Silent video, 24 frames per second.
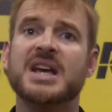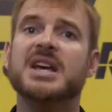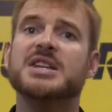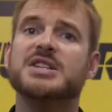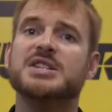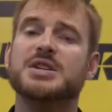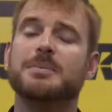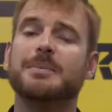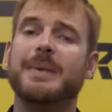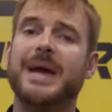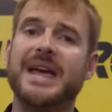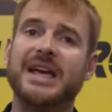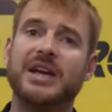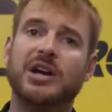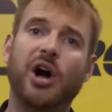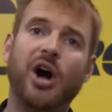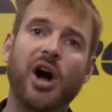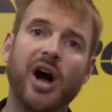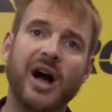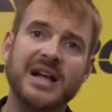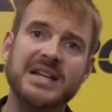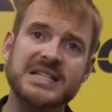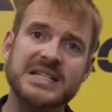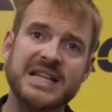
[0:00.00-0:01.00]
to make
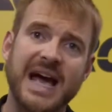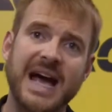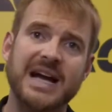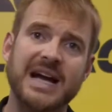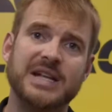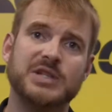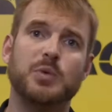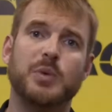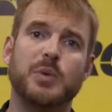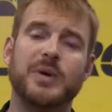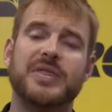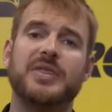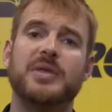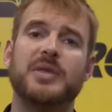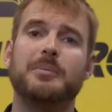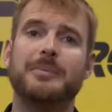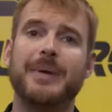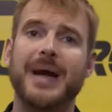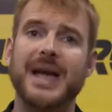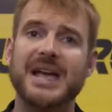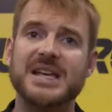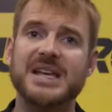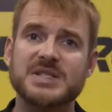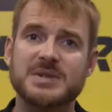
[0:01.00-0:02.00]
contact with the
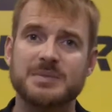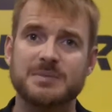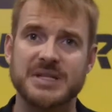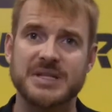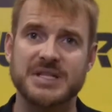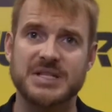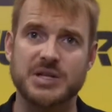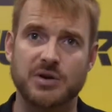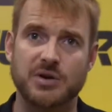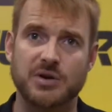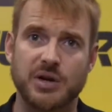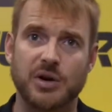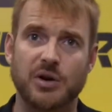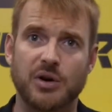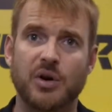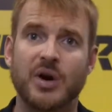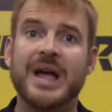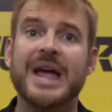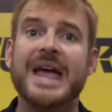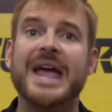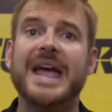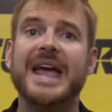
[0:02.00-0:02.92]
base material